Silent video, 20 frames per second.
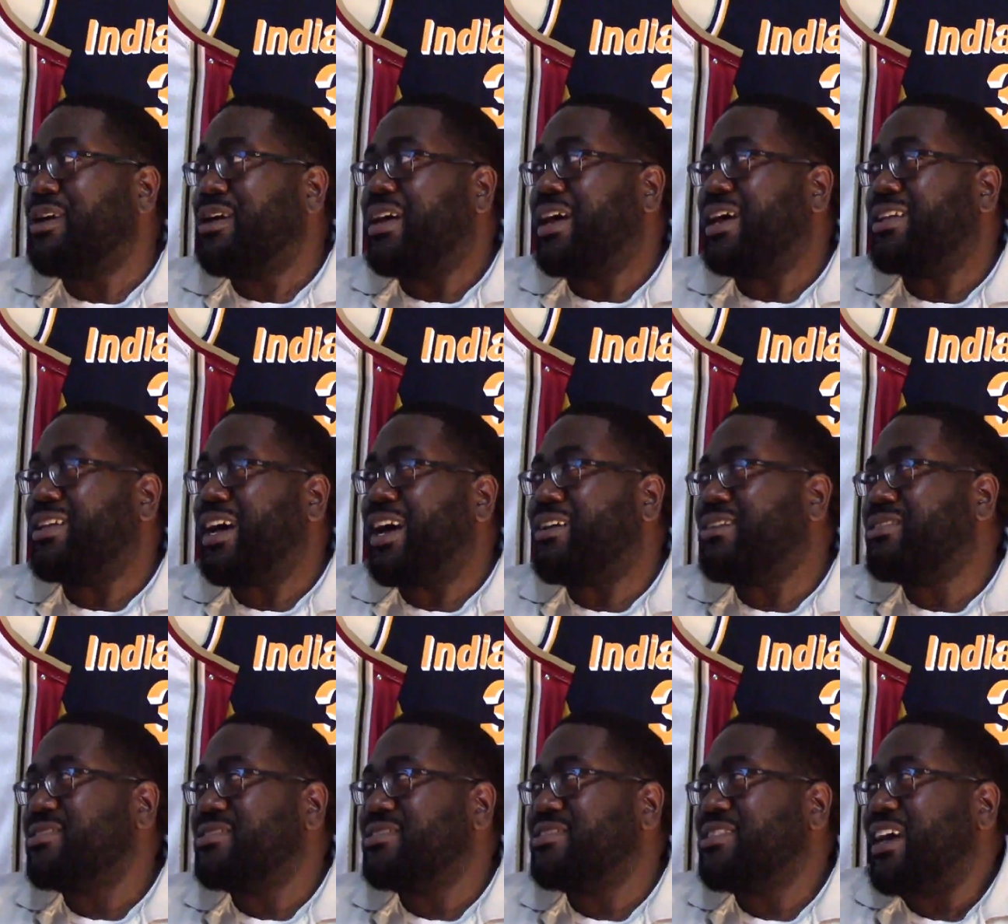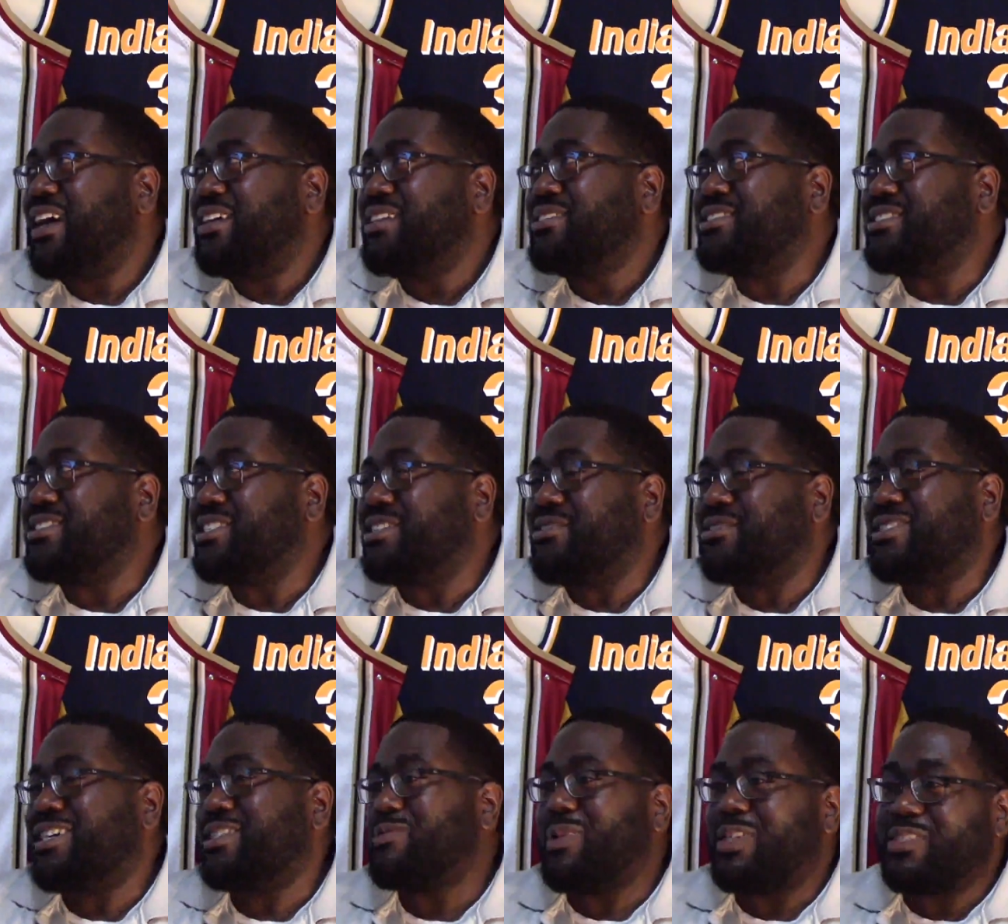And now he just
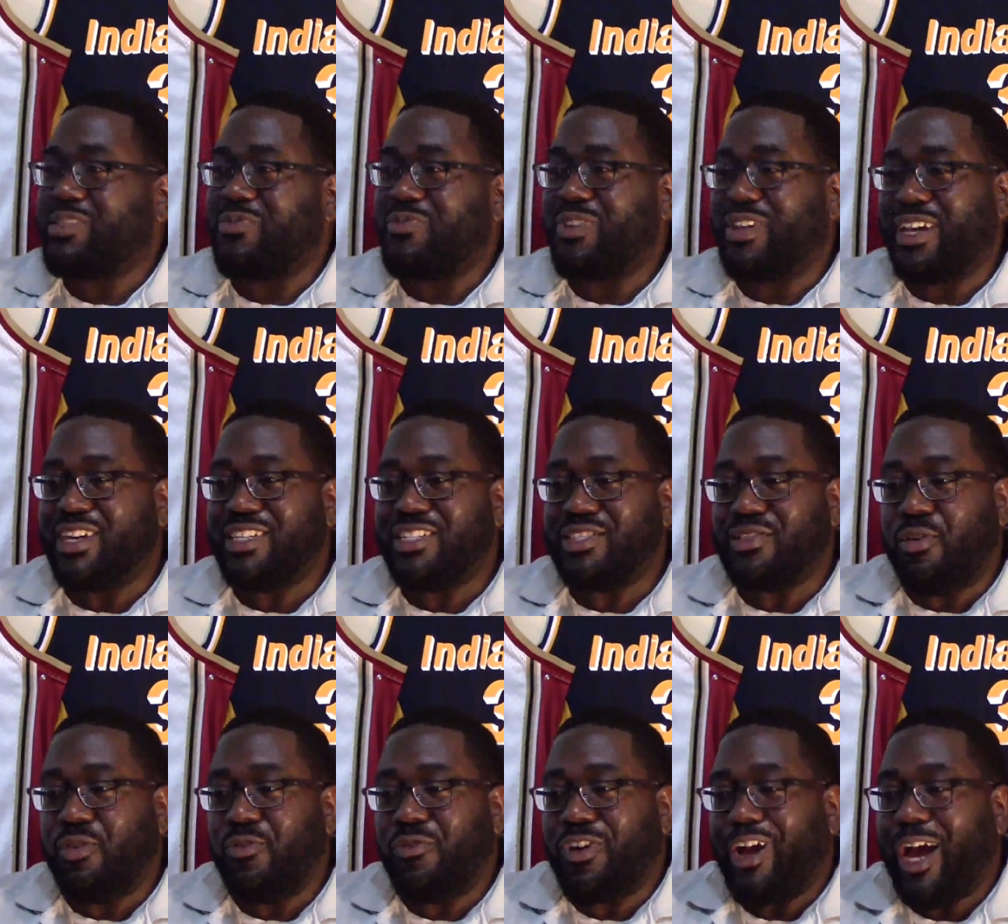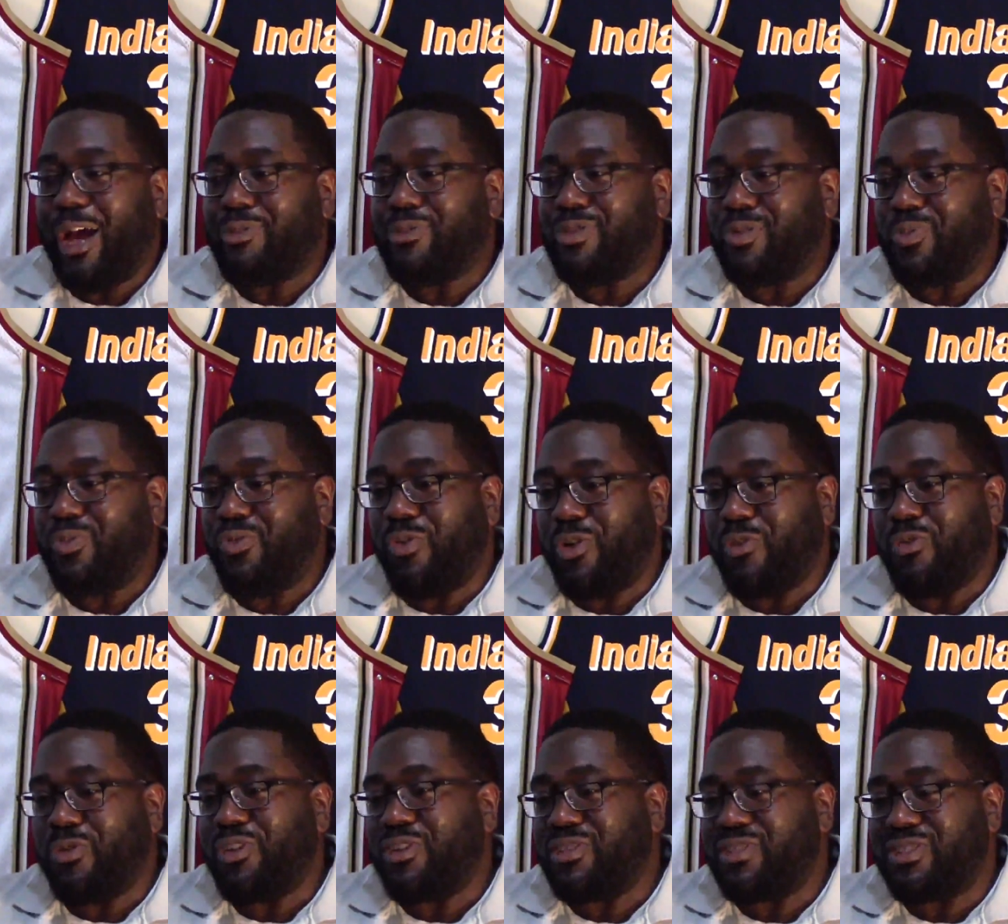irritates me. I just feel like he's overhyped to the point
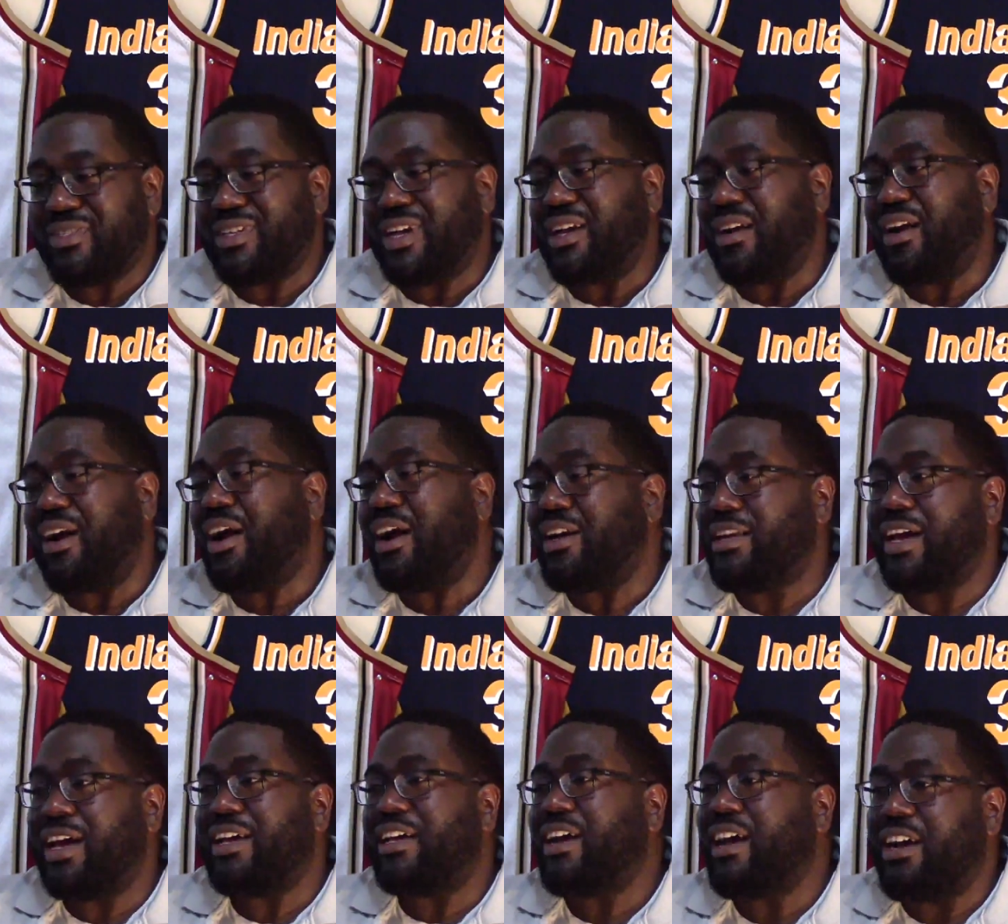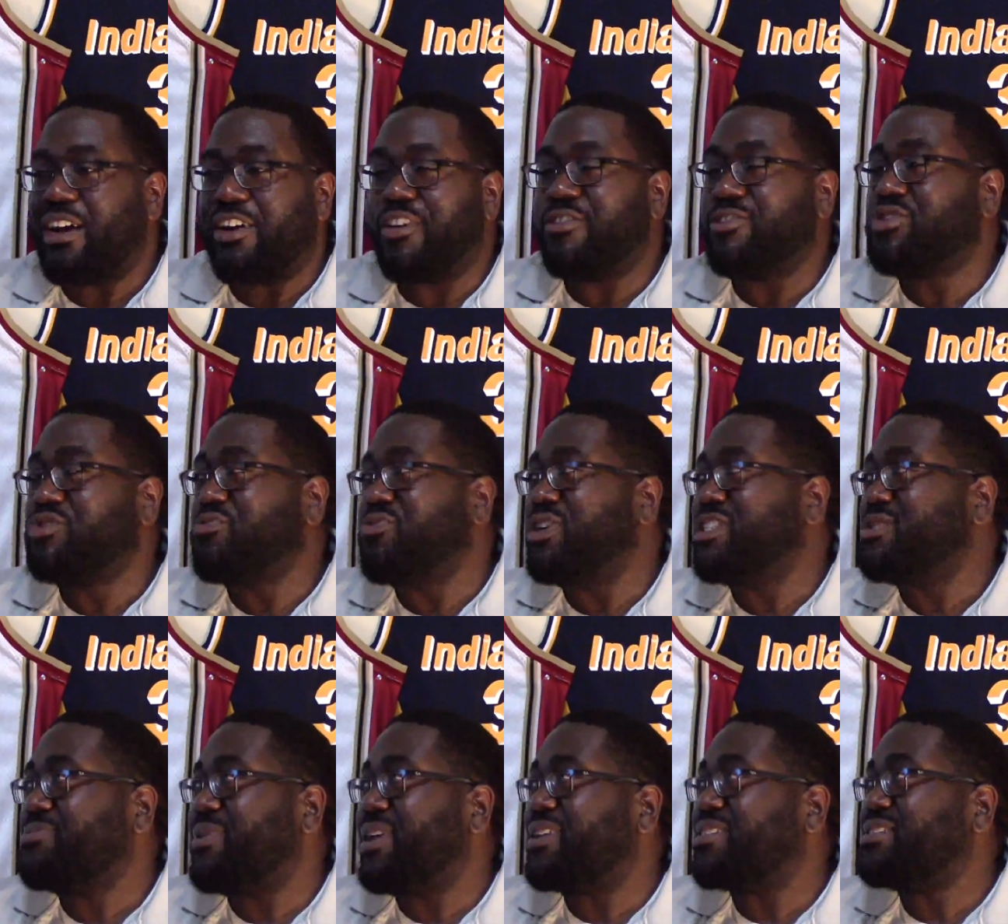where it's just like, all right, I heard too much
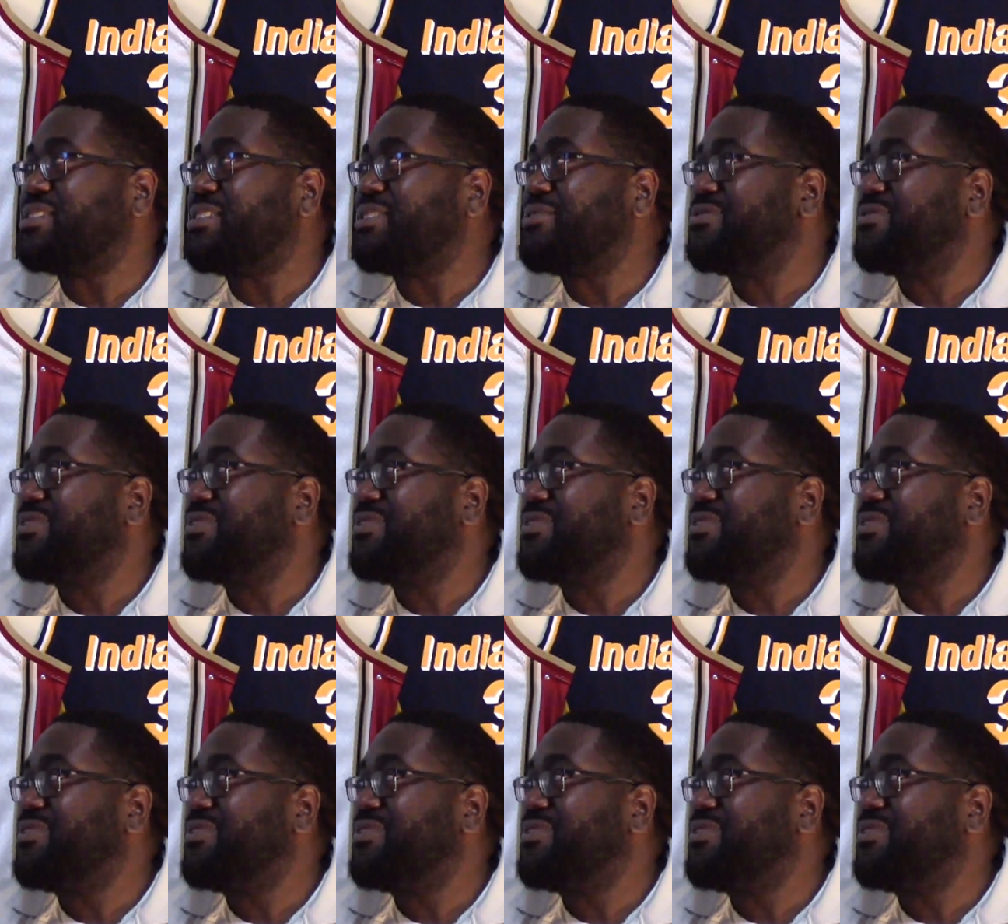about Steph.